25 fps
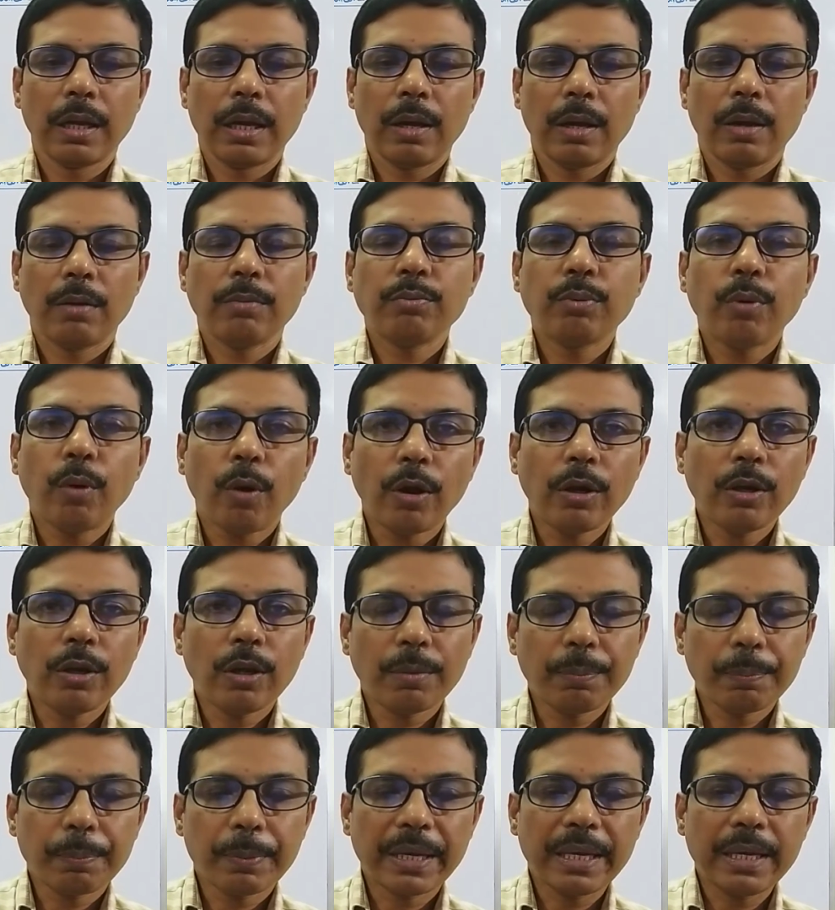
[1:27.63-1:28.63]
Fond
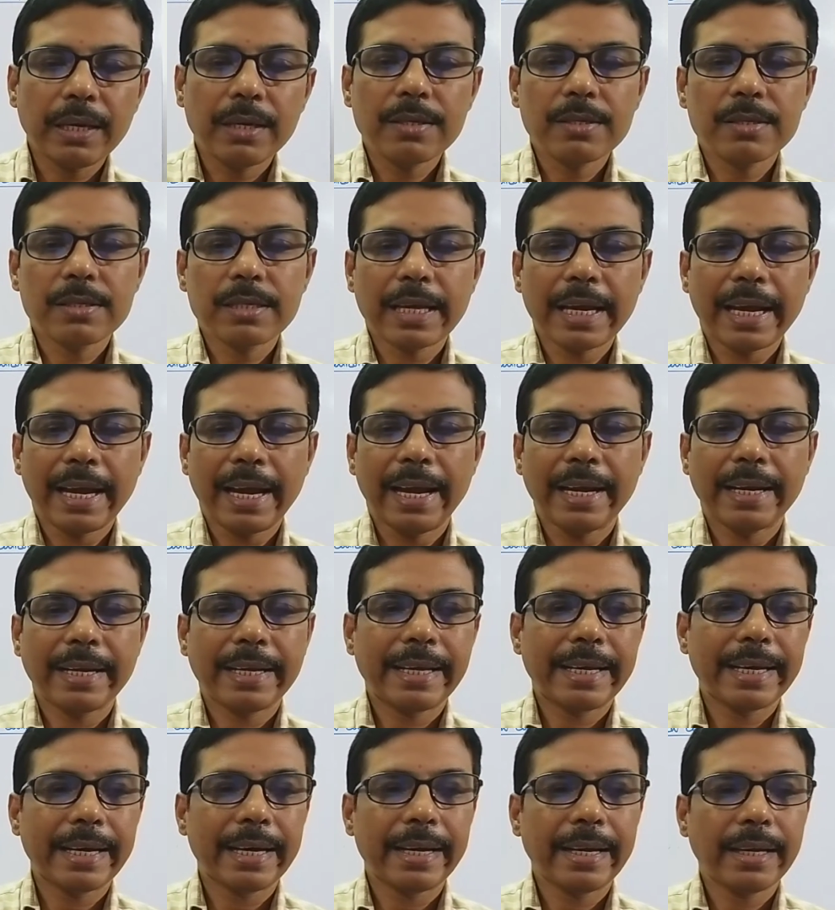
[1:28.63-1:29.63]
of ease
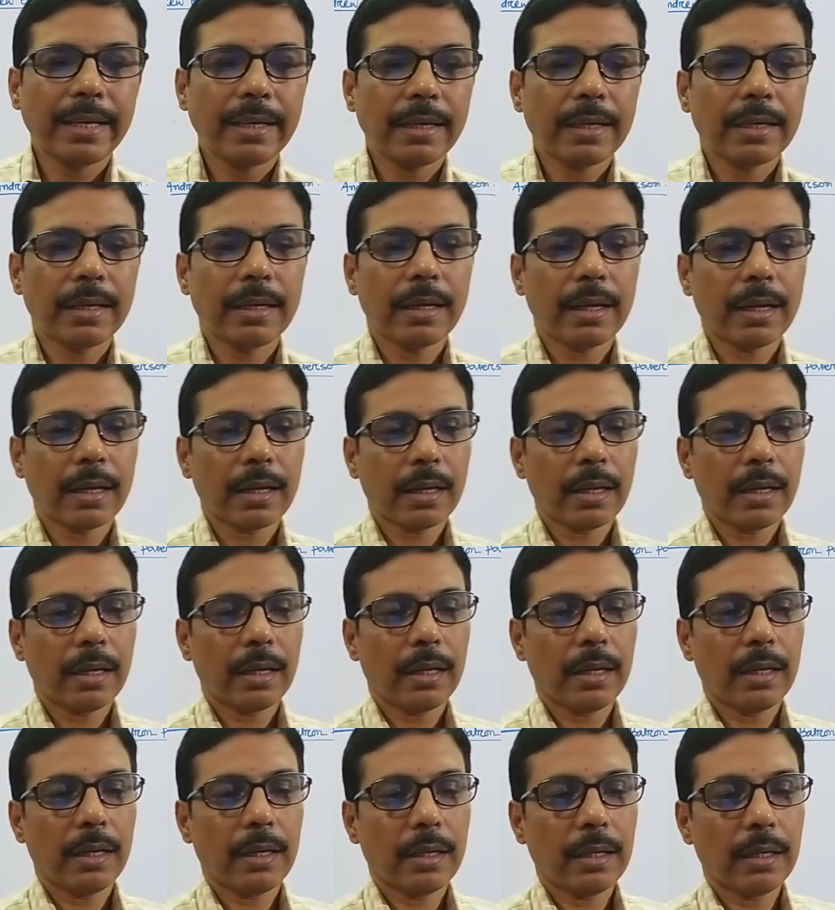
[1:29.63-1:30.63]
and caring
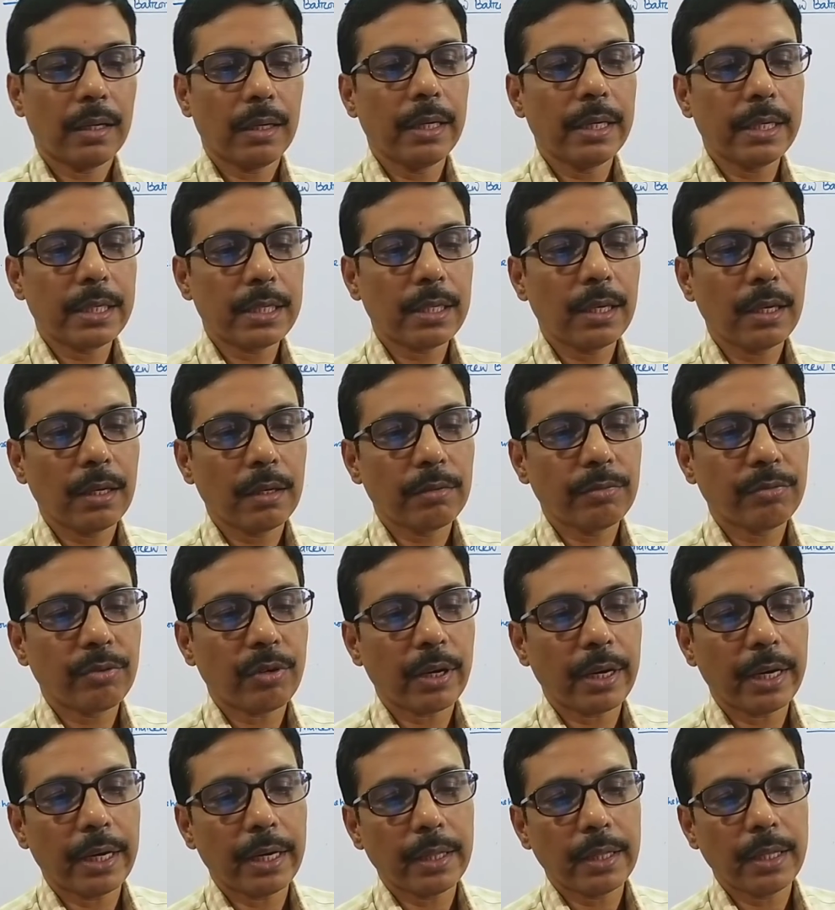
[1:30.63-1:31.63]
little
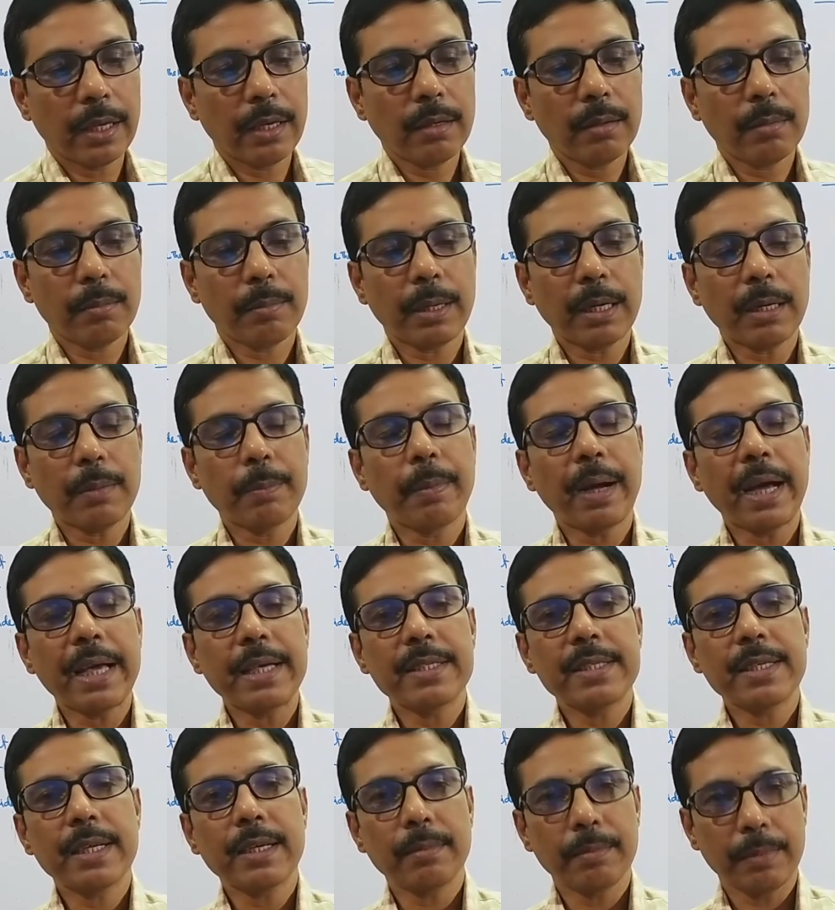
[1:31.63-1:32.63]
for anything but
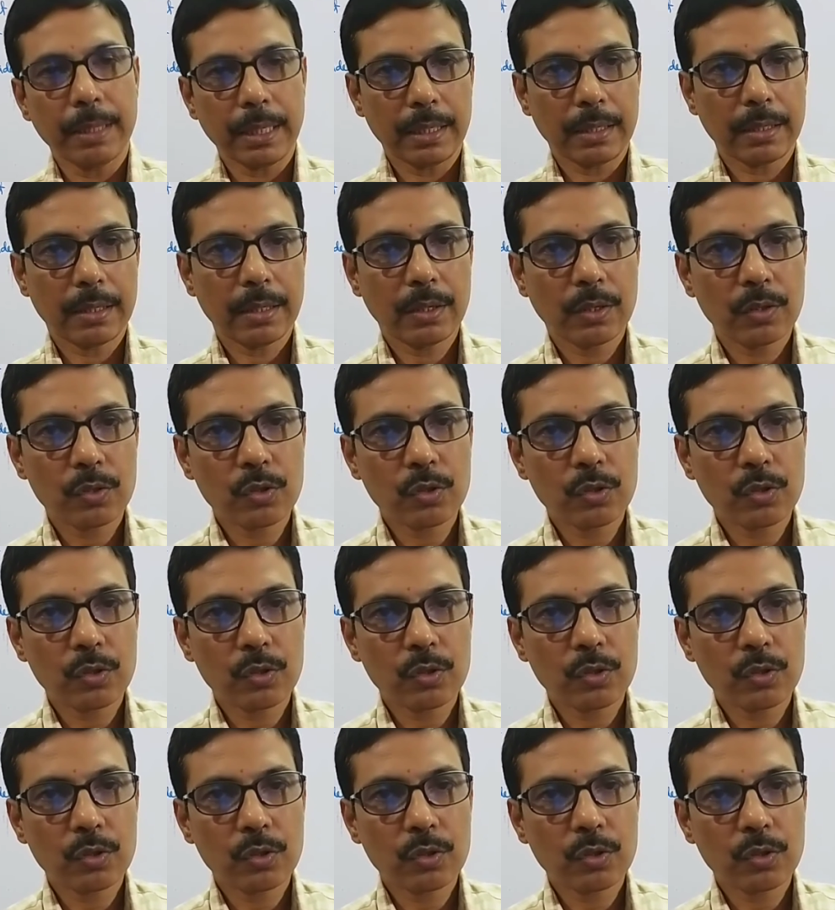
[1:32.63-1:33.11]
mice and milk.